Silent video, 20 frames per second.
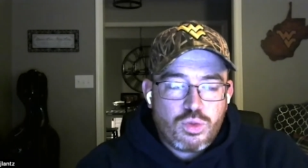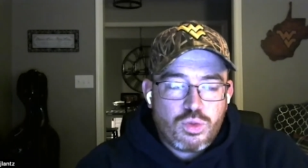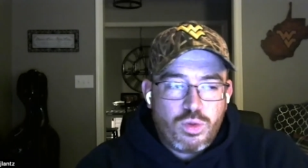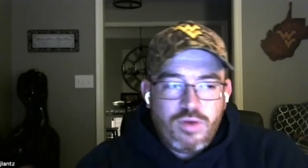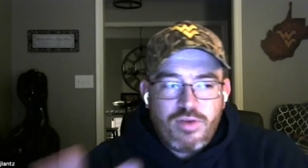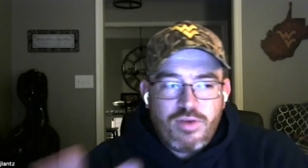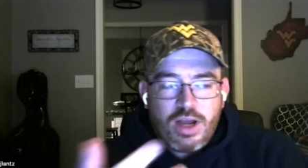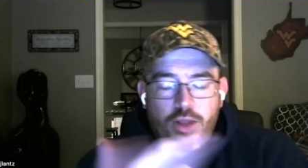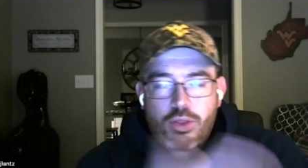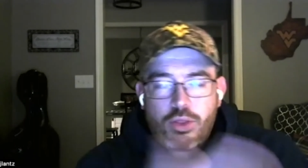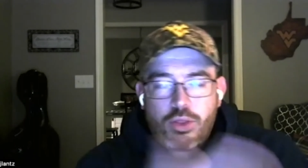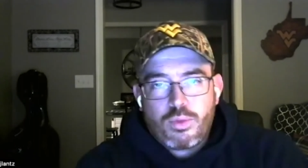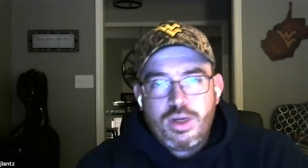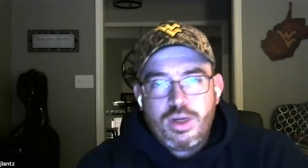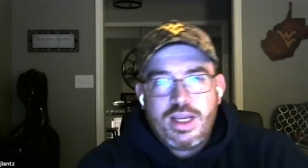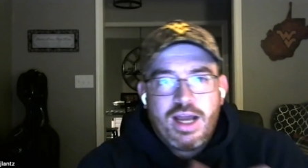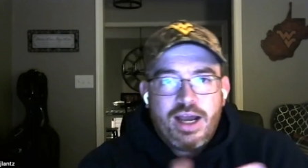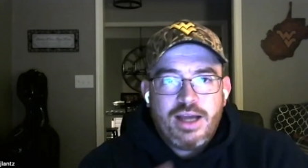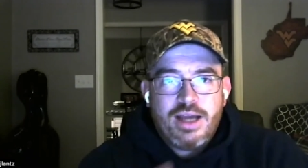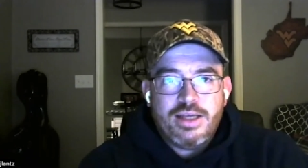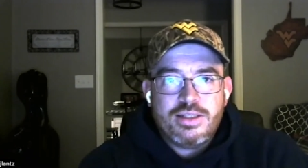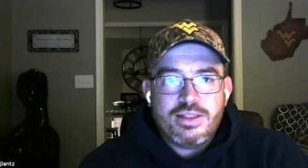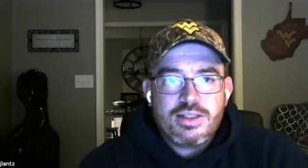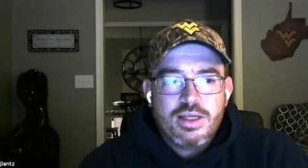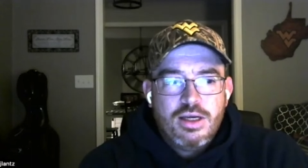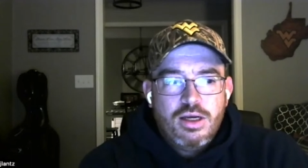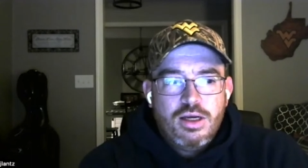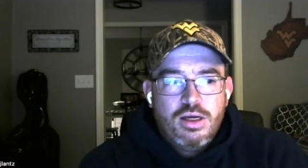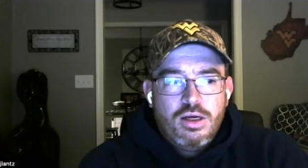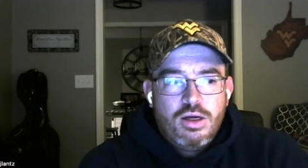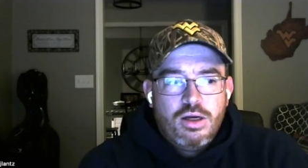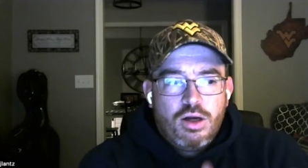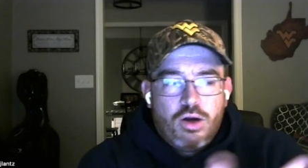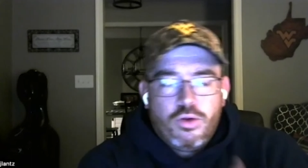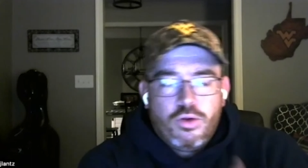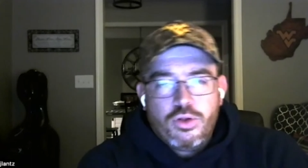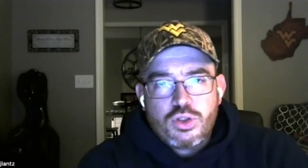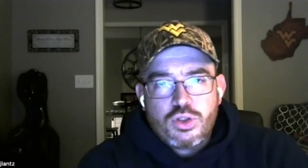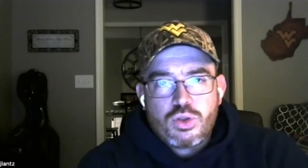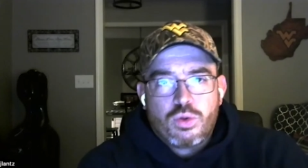We've got three guys on
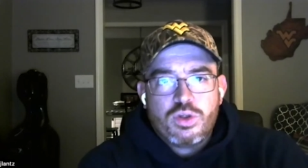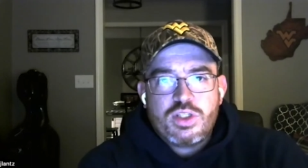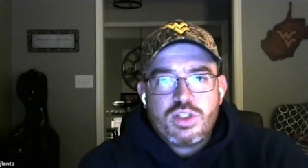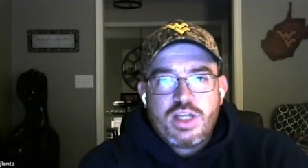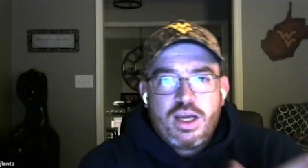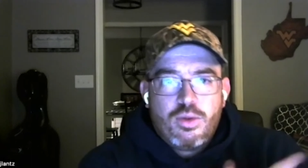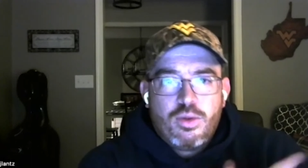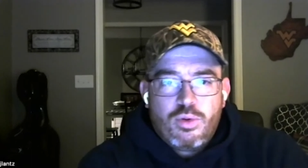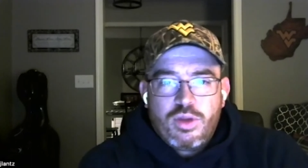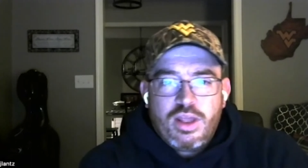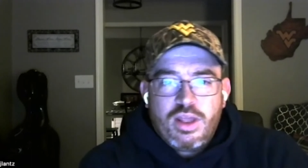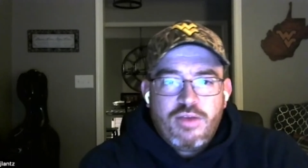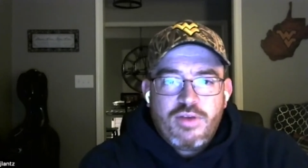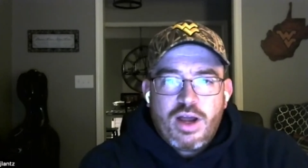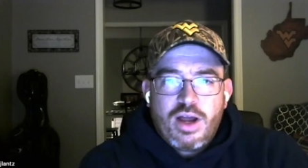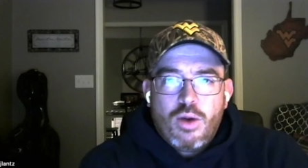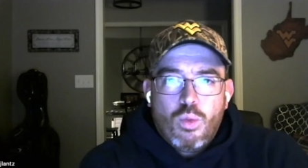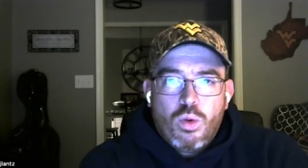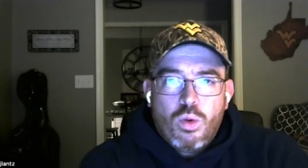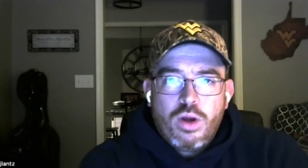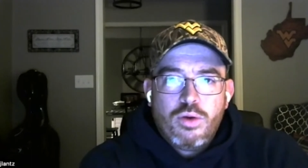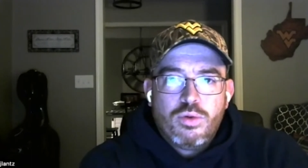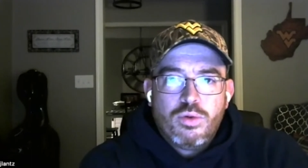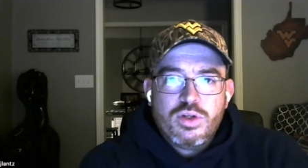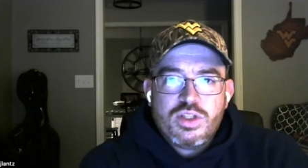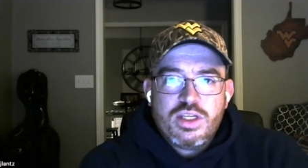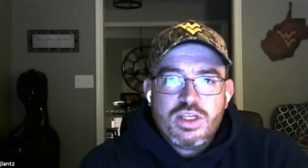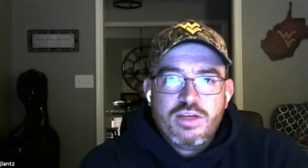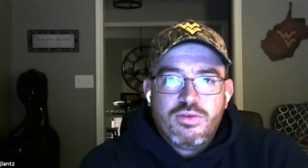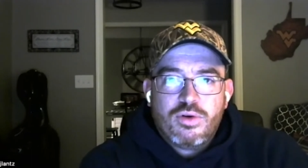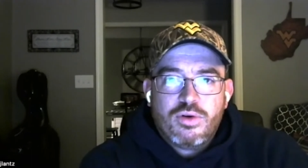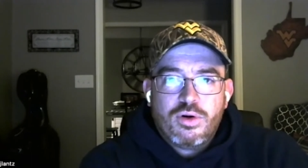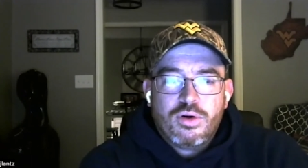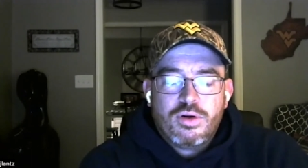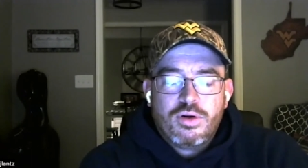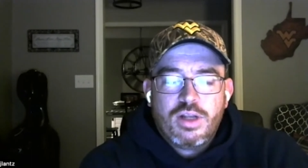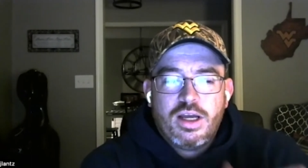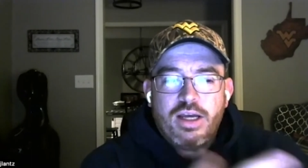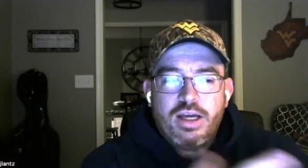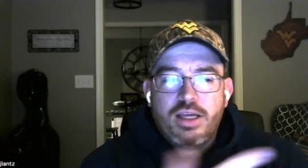the short side where they've got one receiver.
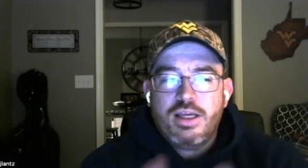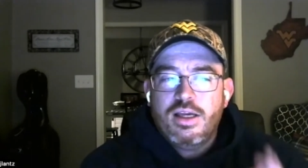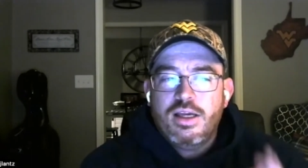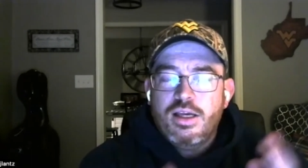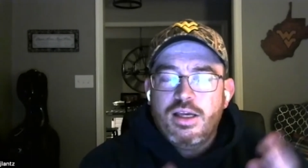Like,